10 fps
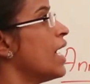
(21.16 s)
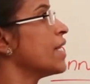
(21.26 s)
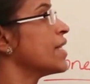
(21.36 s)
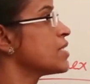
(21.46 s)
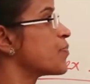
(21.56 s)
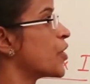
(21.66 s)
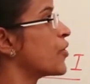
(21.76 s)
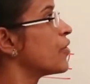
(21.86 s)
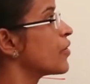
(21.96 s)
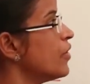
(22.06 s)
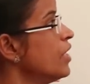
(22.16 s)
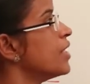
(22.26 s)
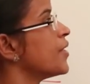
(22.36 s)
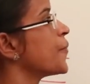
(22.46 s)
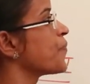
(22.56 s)
And this protocol
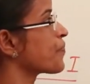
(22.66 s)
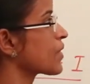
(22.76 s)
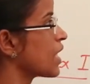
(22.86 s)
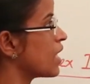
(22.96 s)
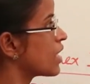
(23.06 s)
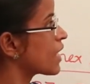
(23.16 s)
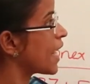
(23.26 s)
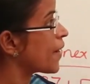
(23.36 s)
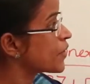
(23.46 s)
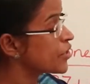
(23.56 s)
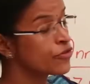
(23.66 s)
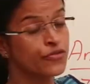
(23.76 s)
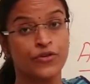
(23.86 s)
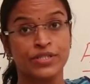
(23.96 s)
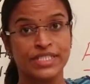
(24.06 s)
came into
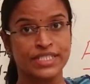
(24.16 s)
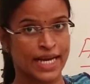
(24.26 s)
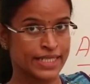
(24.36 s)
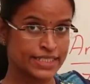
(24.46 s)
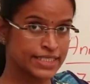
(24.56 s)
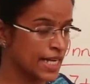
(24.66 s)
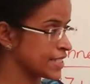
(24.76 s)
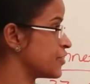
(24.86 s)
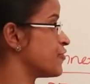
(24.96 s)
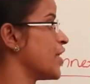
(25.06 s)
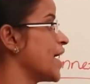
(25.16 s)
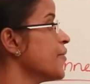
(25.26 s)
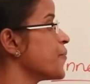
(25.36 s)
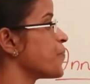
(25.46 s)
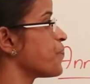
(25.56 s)
force in
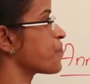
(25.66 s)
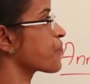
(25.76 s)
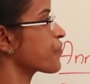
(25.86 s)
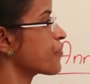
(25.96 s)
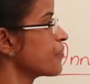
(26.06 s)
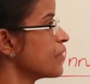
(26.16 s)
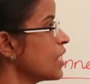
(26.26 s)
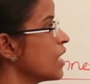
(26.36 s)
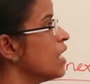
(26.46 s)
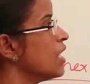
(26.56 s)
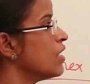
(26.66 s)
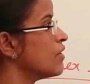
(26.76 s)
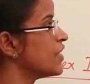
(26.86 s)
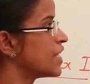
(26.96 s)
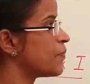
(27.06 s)
1995
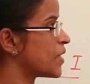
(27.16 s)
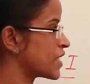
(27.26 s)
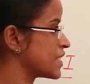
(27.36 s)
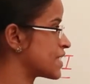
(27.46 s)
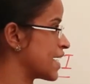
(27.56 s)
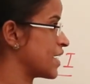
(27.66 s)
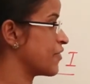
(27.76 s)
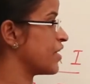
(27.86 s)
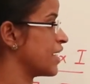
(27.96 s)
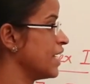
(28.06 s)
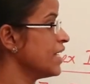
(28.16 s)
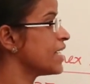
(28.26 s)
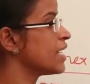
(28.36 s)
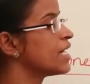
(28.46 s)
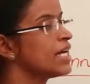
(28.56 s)
when the parties ratified it,
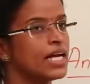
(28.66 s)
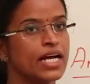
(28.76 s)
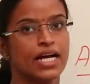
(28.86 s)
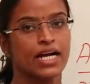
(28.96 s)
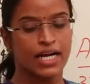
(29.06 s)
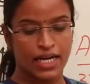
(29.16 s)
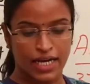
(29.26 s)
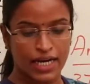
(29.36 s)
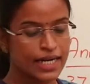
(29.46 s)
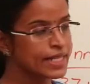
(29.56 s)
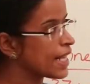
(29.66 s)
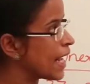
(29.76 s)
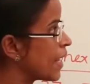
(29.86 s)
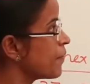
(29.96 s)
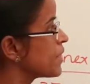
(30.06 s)
and the
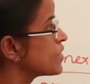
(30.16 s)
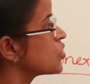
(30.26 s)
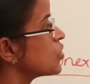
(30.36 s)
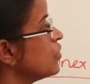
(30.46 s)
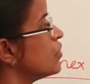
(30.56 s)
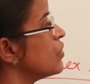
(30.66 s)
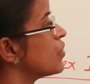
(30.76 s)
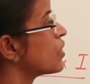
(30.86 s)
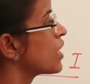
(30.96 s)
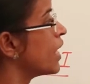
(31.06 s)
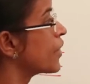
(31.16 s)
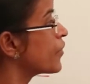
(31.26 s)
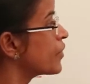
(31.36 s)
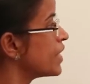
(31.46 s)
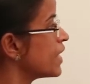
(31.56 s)
aim is to
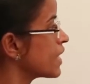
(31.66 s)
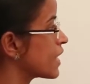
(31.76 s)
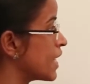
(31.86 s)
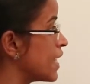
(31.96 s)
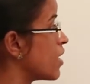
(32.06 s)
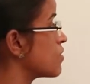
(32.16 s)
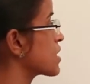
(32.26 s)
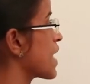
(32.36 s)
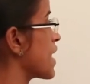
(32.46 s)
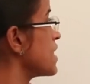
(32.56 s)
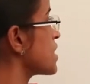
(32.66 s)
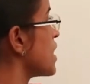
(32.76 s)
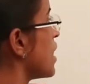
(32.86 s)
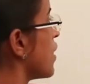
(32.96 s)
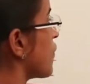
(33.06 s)
control the greenhouse gas
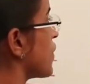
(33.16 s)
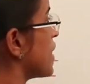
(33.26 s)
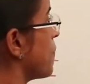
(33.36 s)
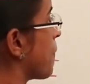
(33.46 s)
with a